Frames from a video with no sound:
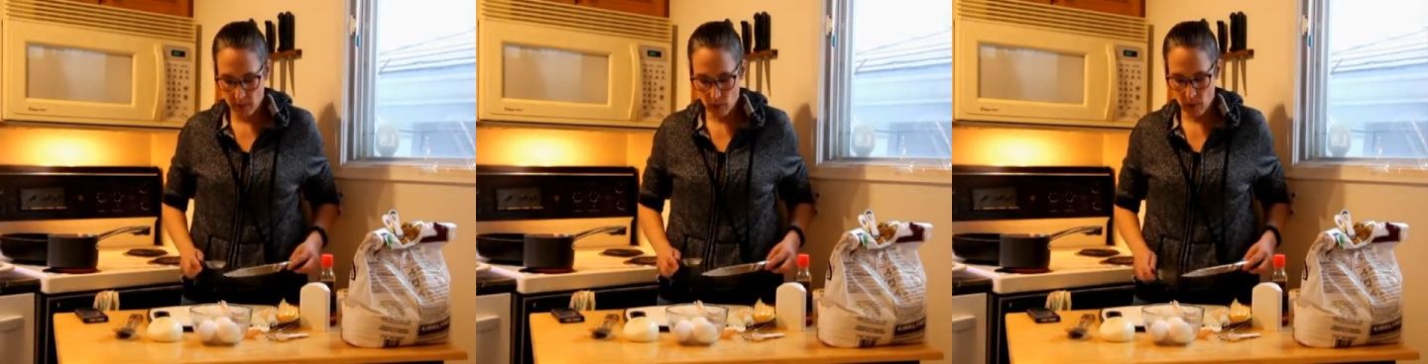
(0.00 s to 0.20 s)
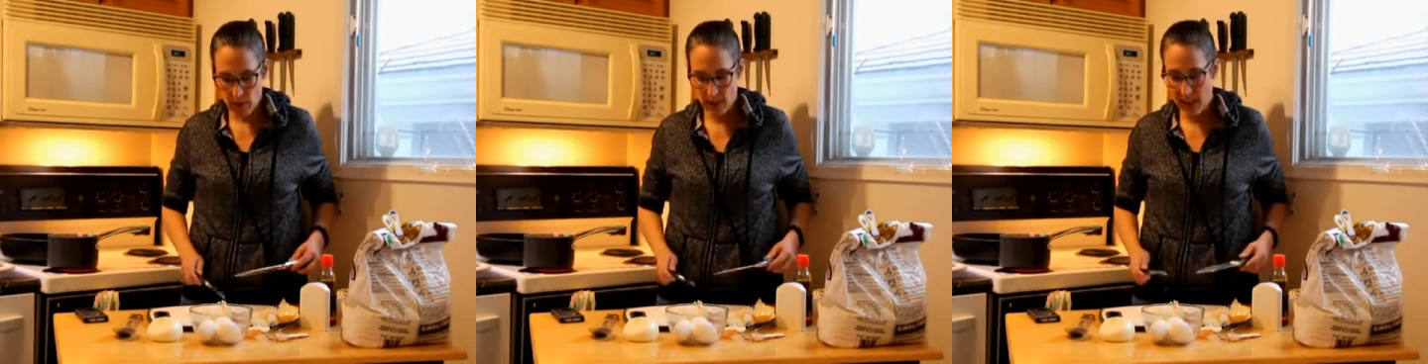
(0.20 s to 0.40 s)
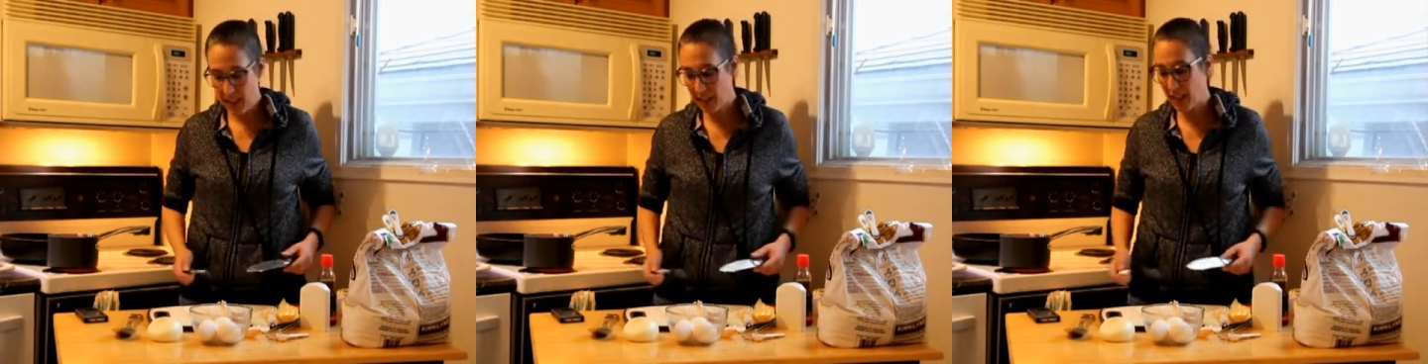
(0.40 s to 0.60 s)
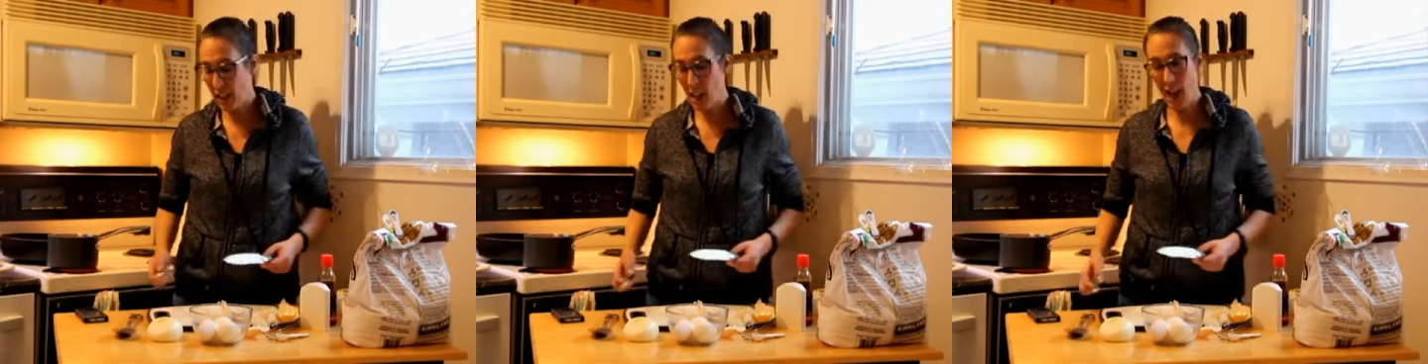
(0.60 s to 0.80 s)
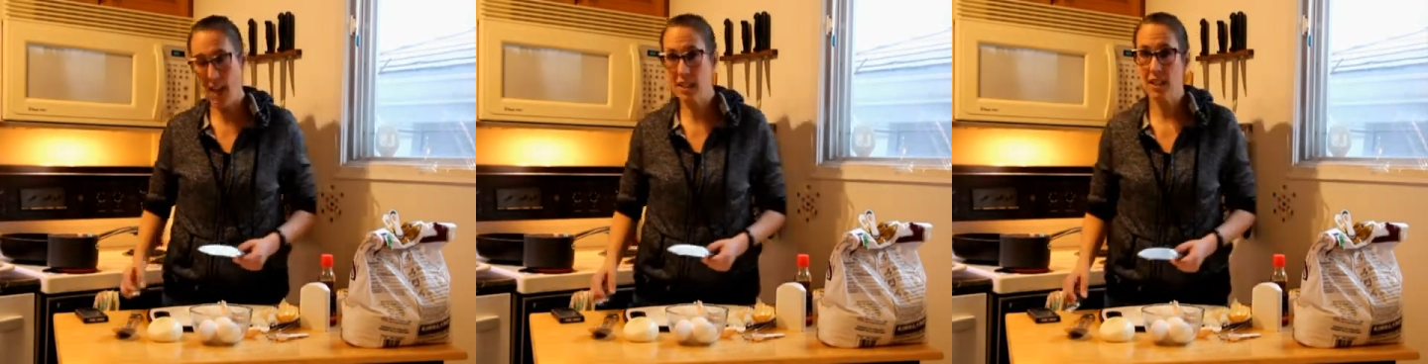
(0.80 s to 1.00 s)
well, he hasn't
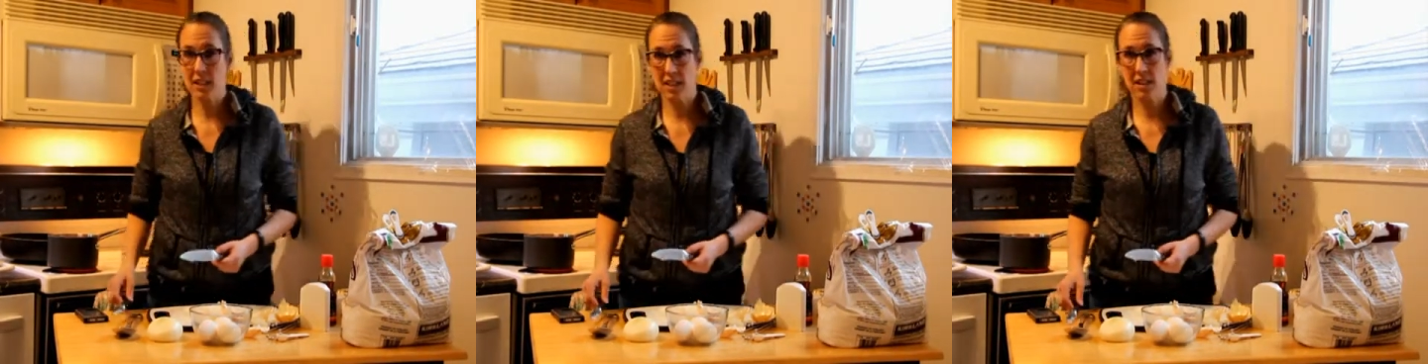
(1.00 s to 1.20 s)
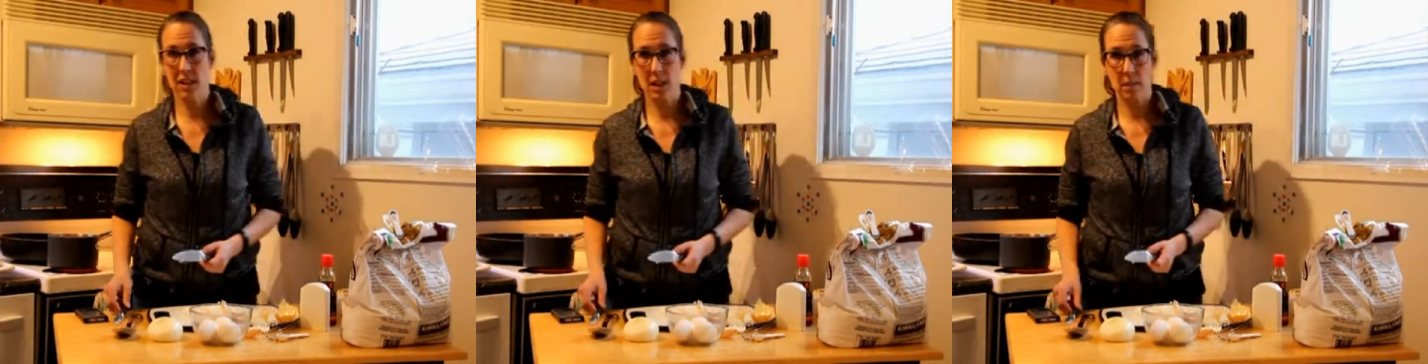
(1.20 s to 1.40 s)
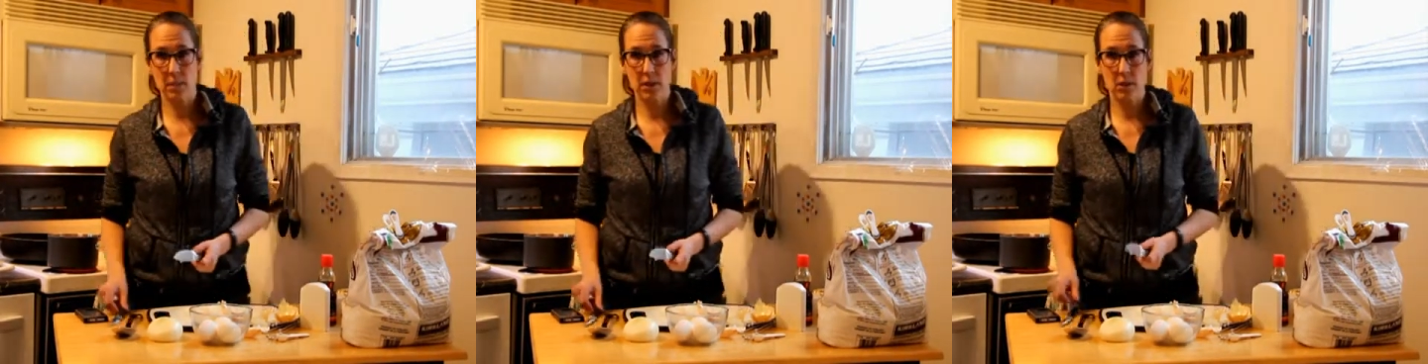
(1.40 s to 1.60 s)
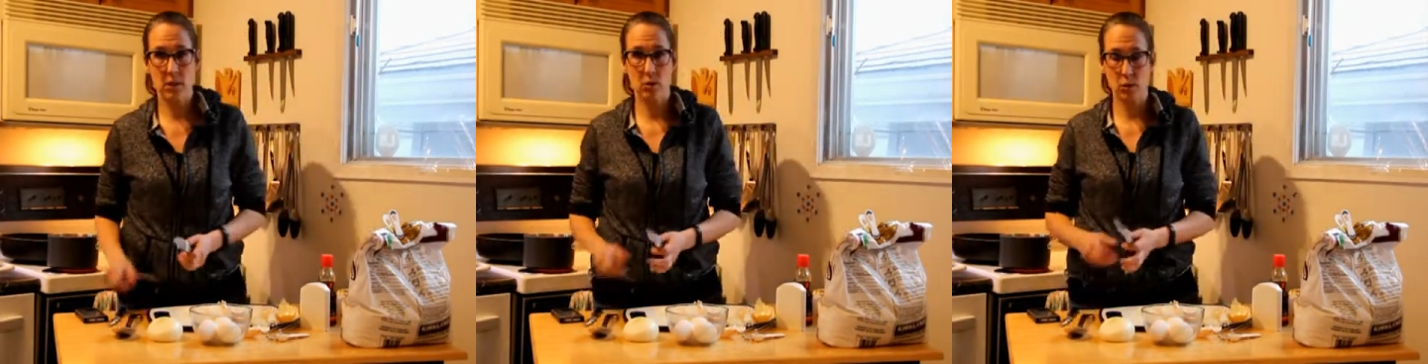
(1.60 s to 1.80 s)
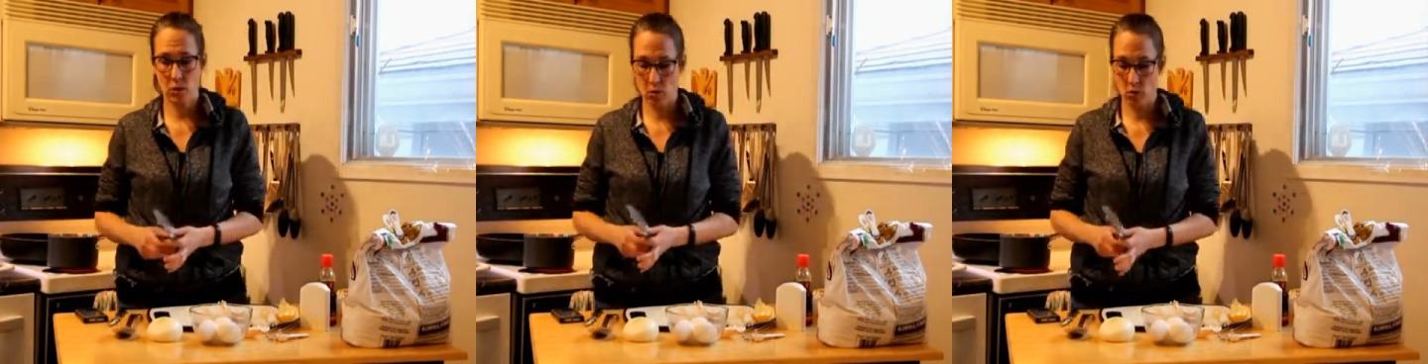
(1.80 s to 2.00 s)
kind of stepped
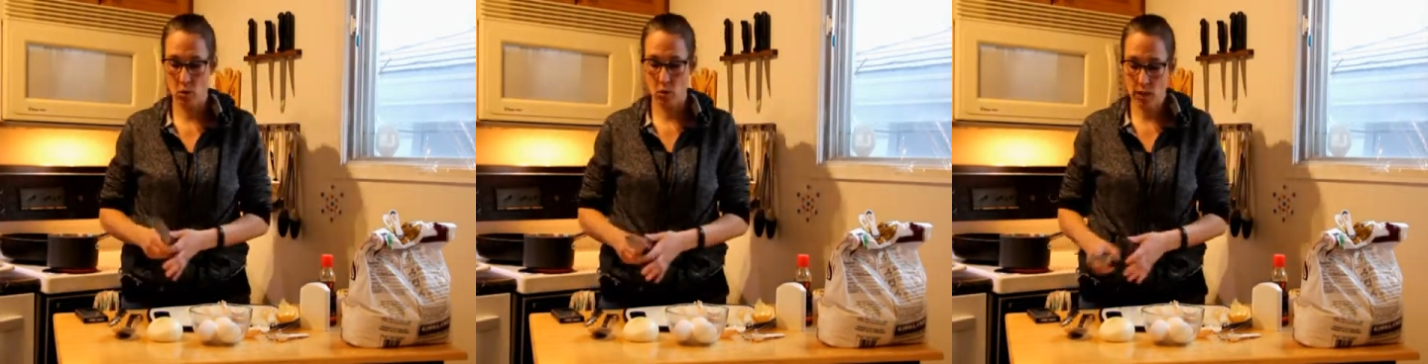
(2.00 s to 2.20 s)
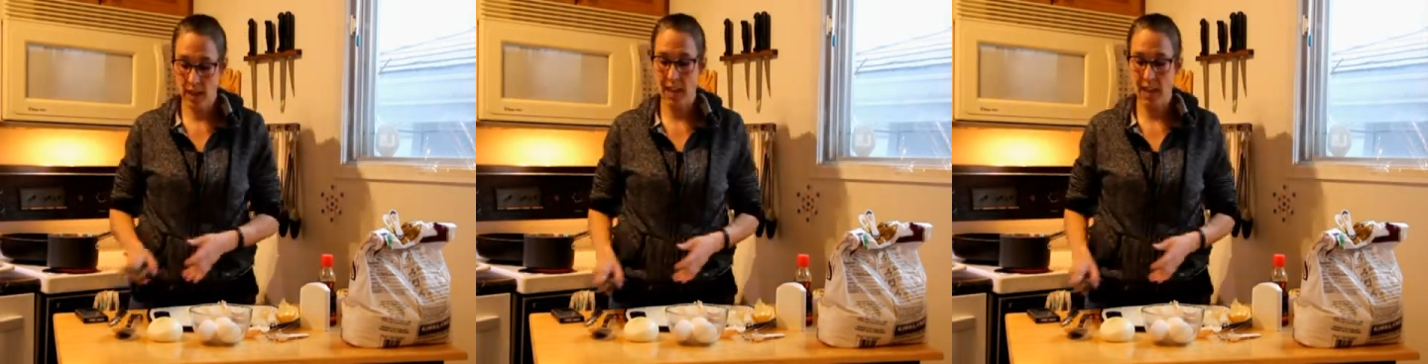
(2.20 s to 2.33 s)
into his role.